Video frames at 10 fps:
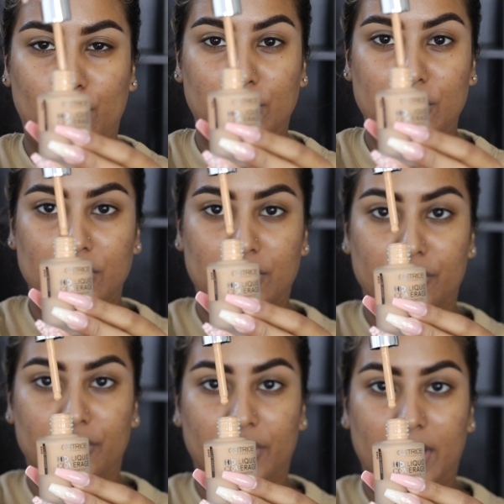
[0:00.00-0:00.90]
which is
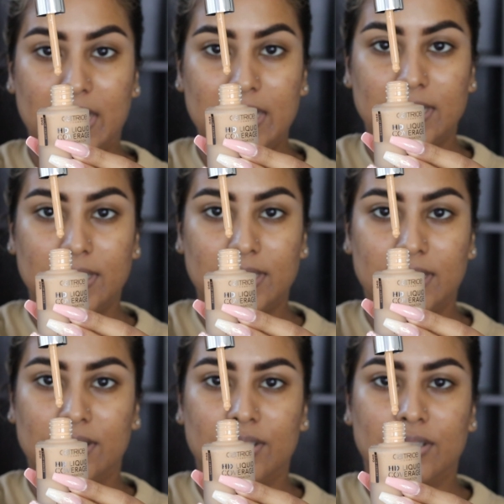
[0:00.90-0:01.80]

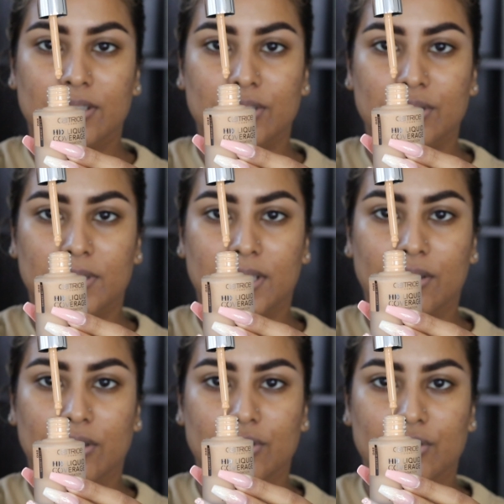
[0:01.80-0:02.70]
great because you
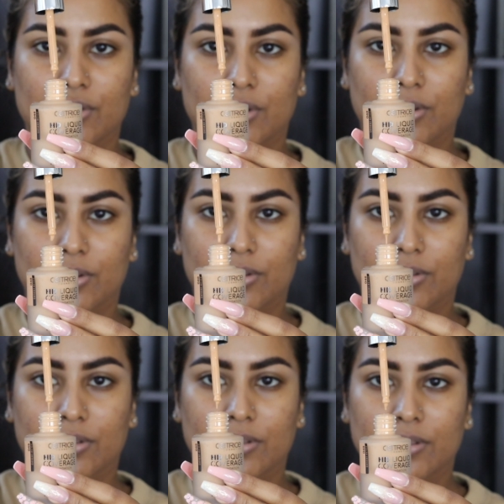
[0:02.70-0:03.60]
can control